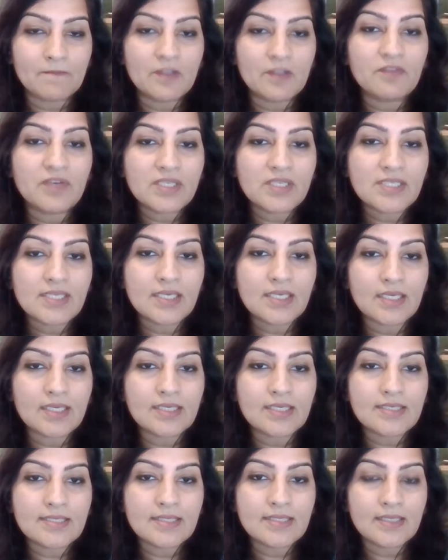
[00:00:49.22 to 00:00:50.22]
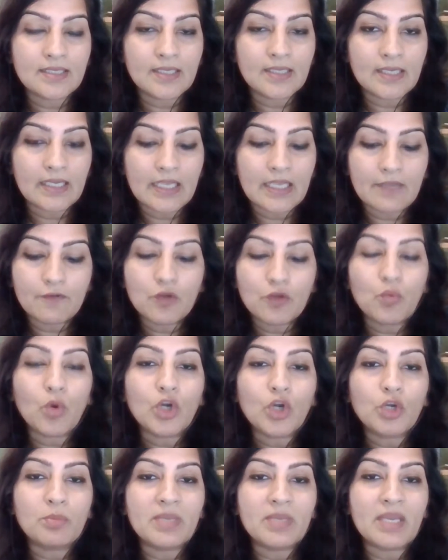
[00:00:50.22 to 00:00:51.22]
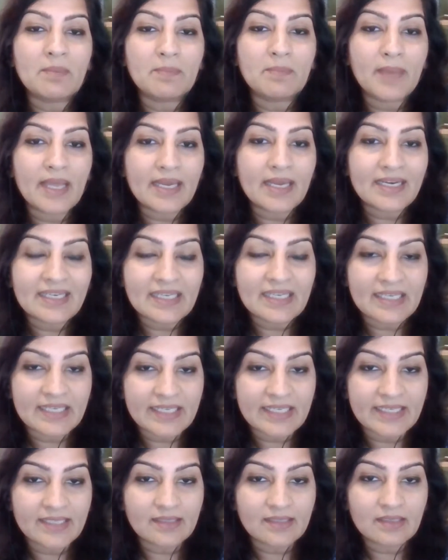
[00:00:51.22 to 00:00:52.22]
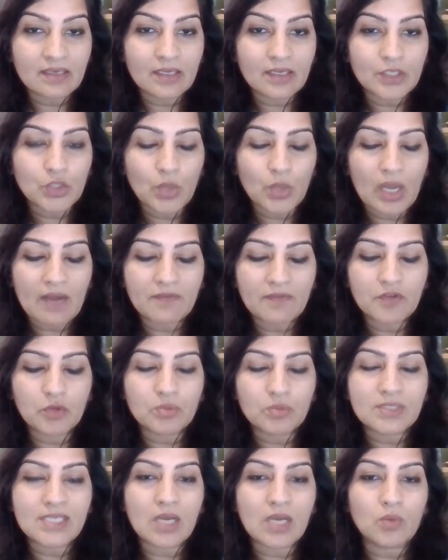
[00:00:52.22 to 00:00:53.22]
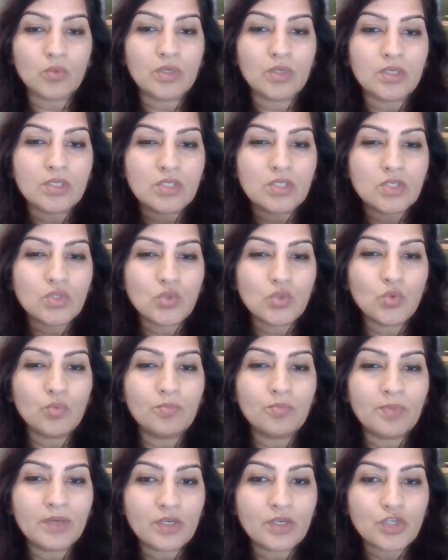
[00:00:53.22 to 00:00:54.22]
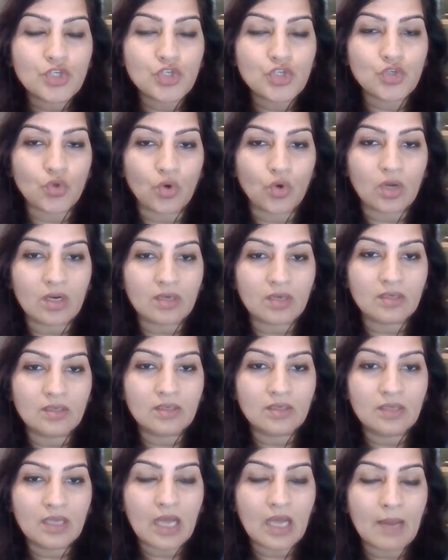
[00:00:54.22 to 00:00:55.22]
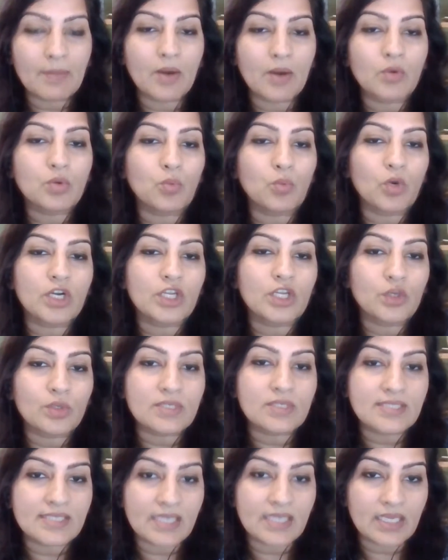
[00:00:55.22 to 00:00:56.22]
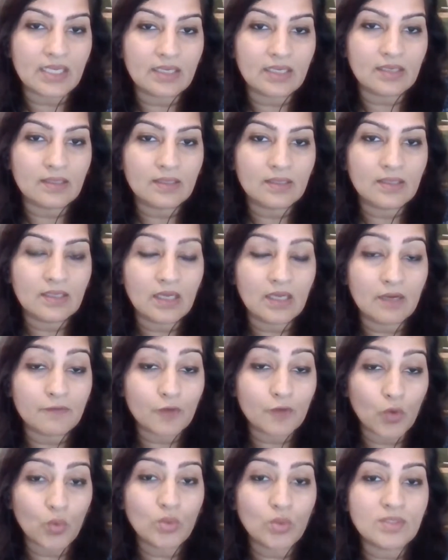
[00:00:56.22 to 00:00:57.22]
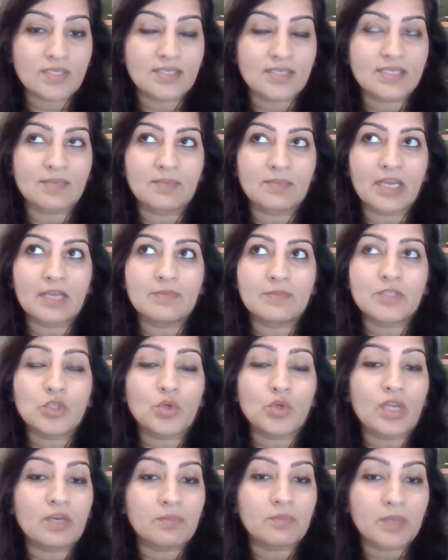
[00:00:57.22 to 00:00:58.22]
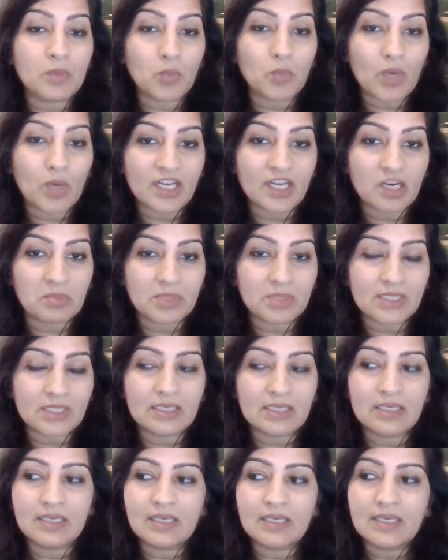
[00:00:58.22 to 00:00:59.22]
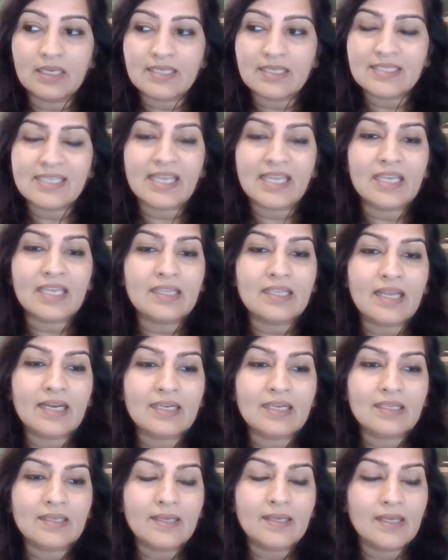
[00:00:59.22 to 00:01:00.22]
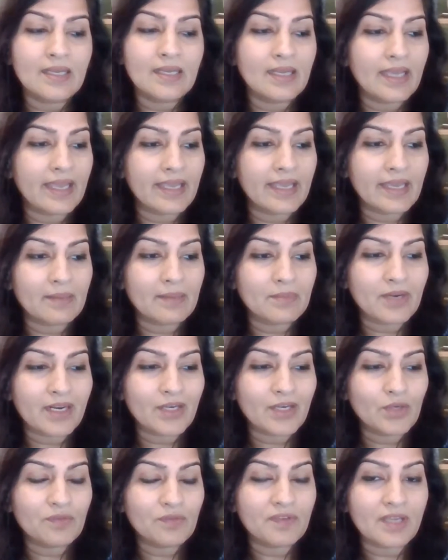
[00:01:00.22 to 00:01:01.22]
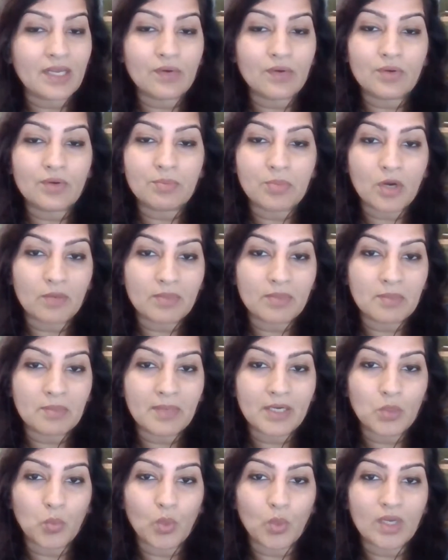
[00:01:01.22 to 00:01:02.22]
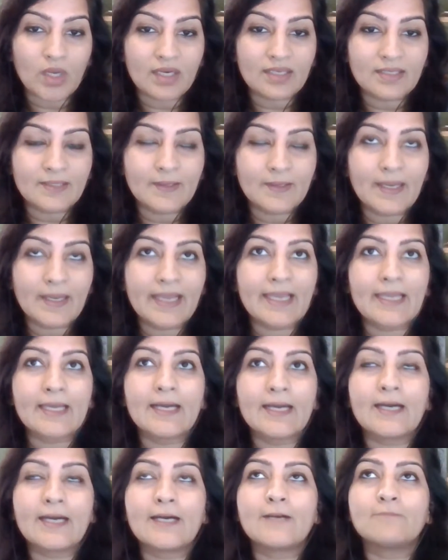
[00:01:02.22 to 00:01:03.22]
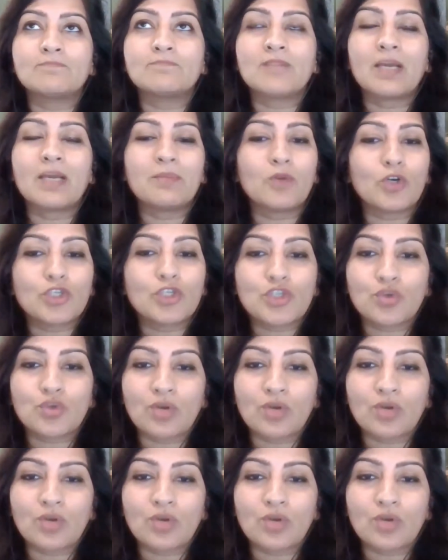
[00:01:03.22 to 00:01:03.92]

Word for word: The first thing is if you want to be a parent leader, you have to sound super sure about what you're saying. Of course, sometimes you can be vulnerable saying that, hey, I'm trying to figure out a problem at work. Hey, um, I'm not